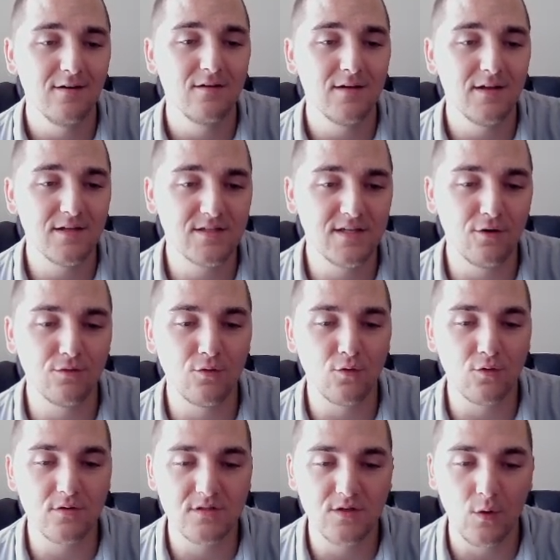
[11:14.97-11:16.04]
is
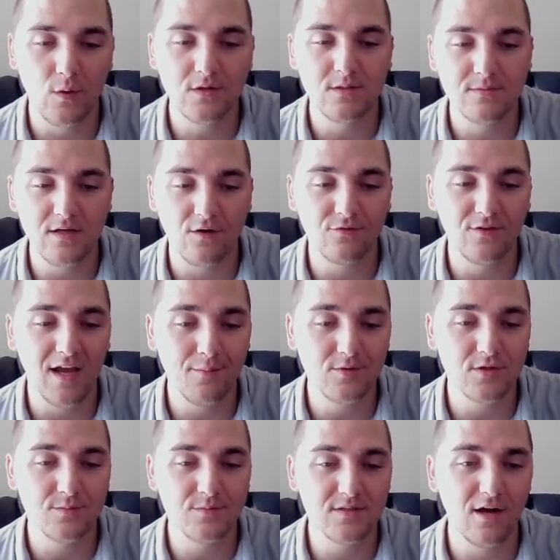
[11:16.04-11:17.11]
doing some self
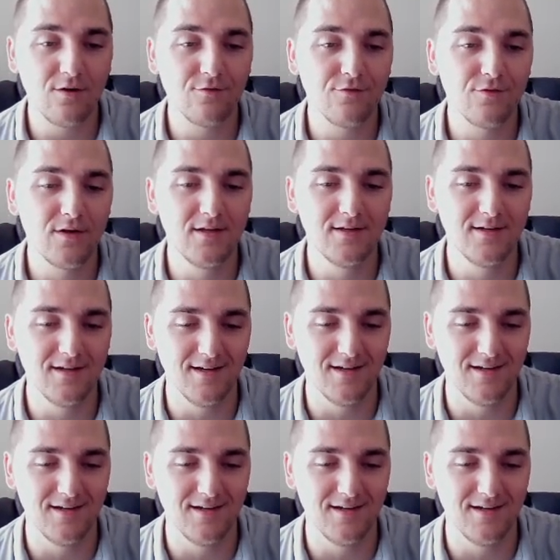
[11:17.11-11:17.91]
damage himself.